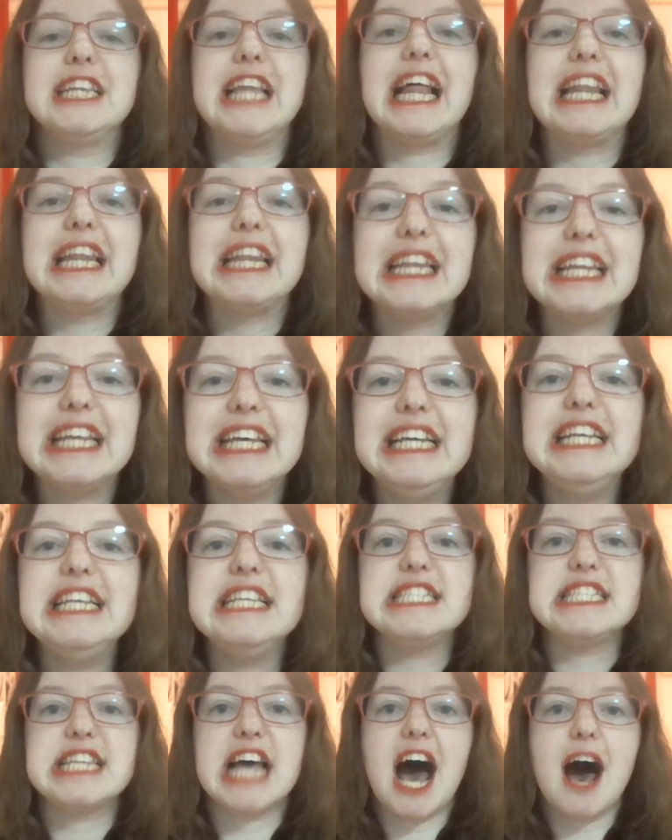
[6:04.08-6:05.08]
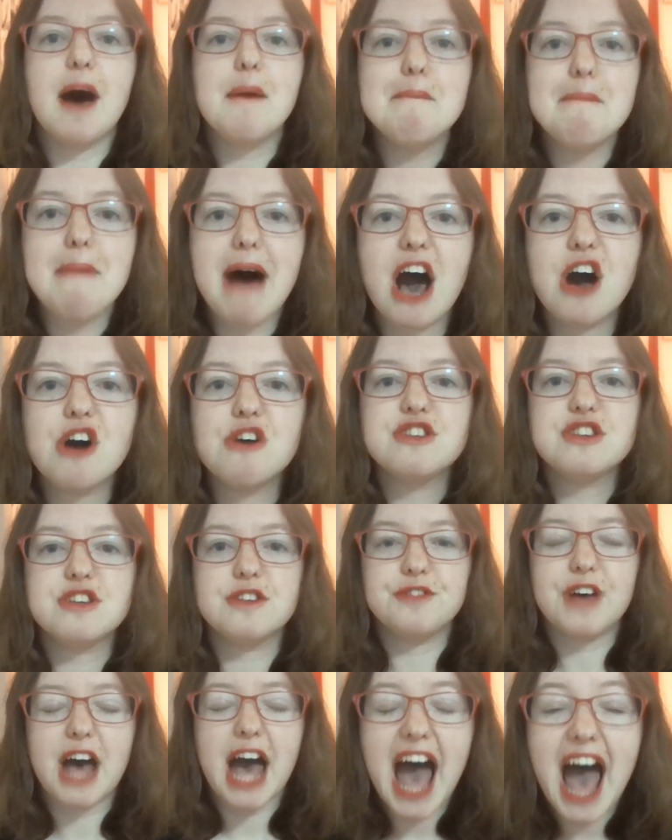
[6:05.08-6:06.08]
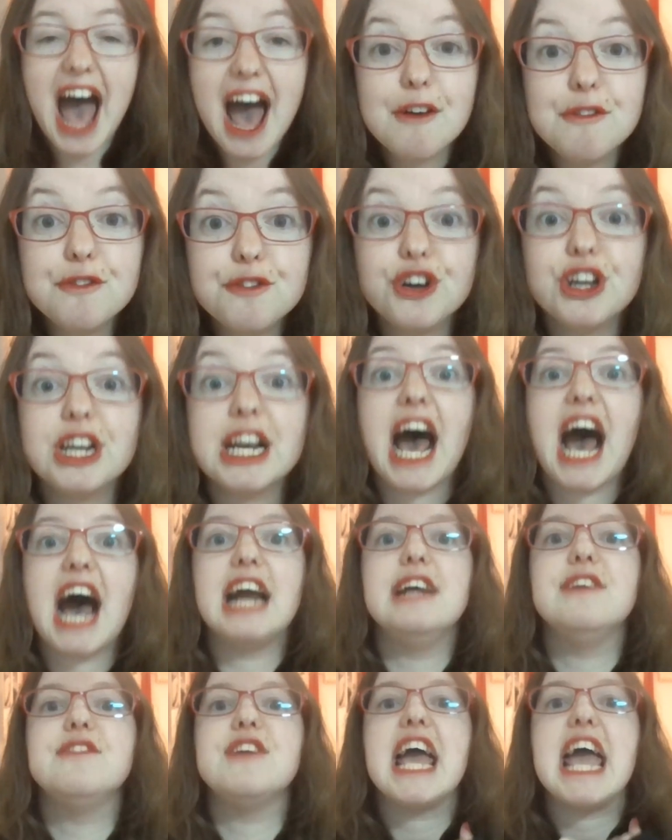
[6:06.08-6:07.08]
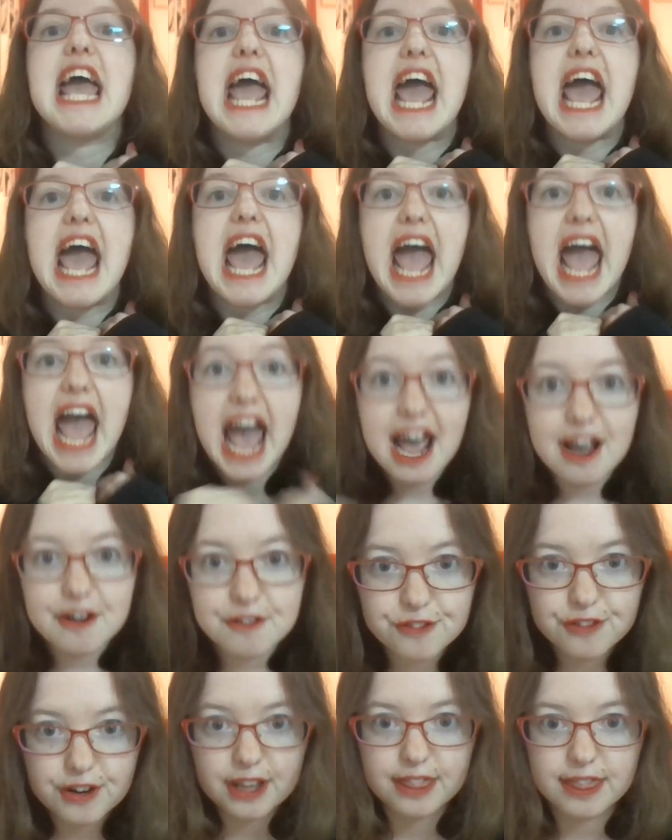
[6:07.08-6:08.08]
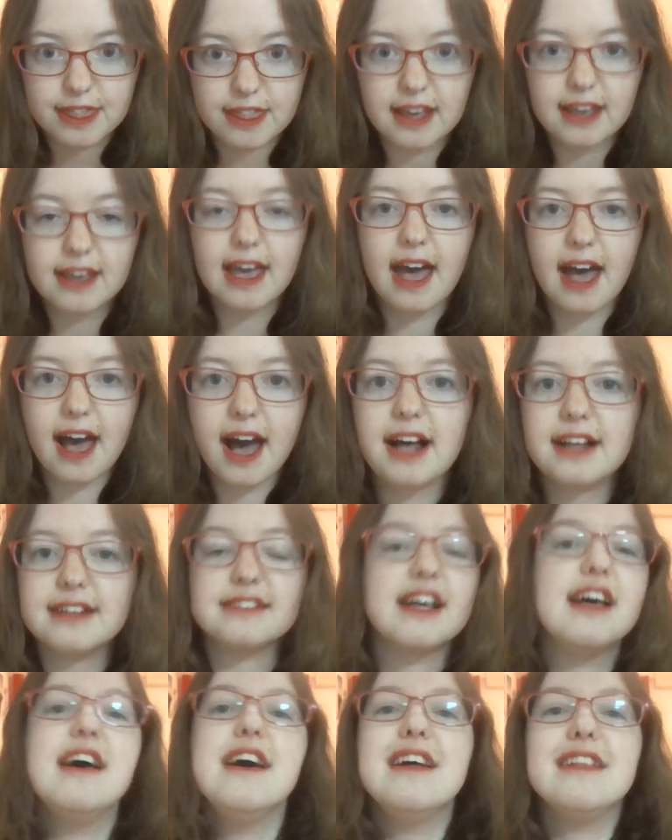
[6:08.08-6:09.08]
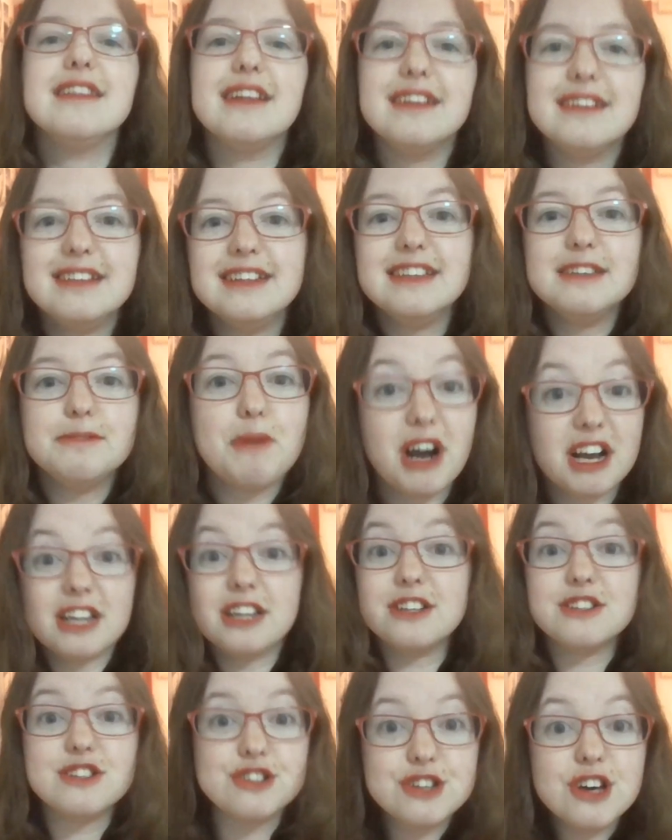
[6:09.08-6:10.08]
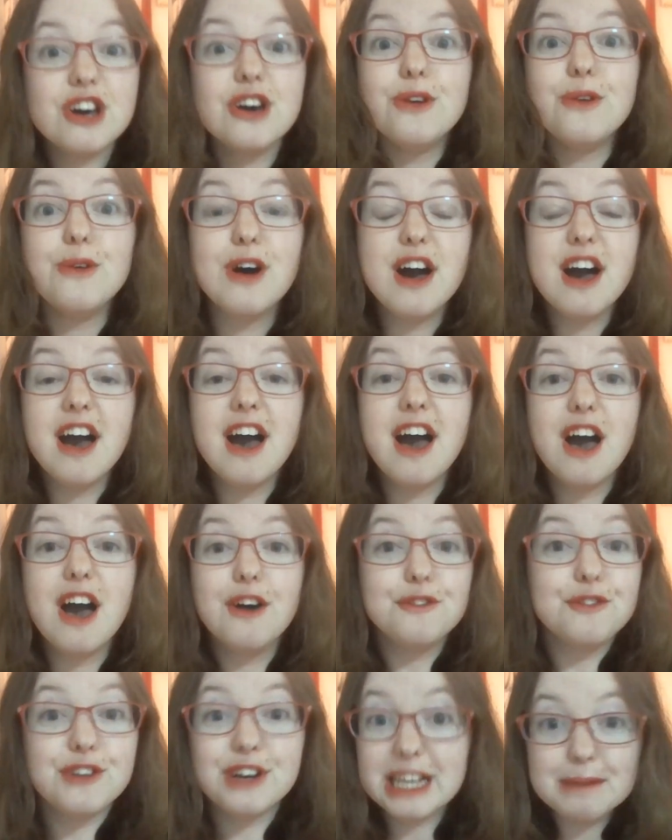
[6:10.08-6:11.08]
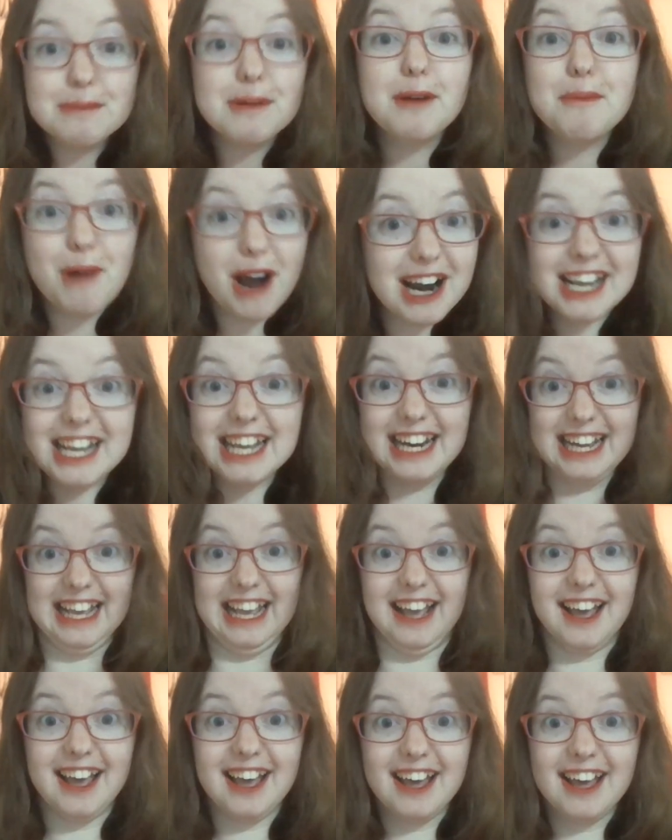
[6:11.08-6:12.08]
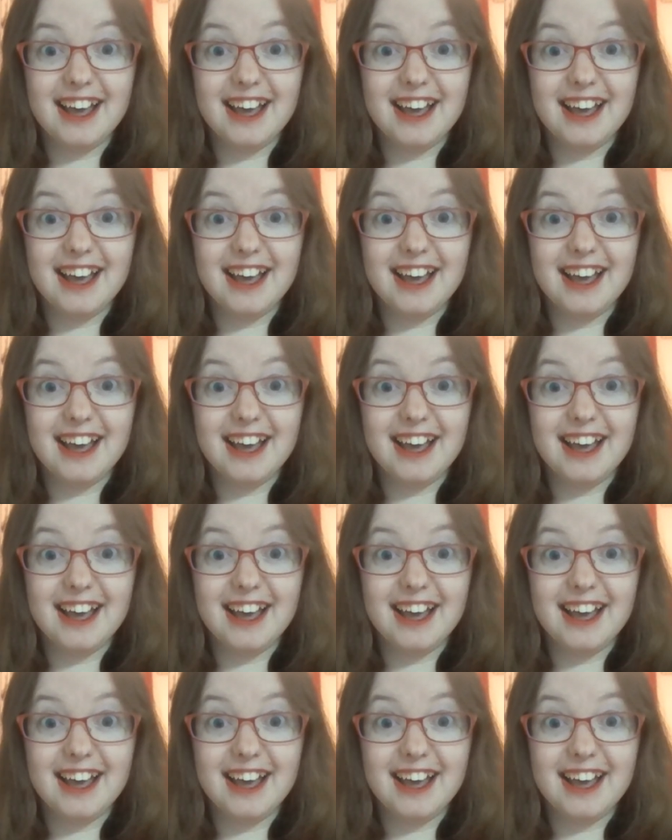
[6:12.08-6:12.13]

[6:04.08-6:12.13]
the least amount of effort out of everything else that these marketers do for email marketing.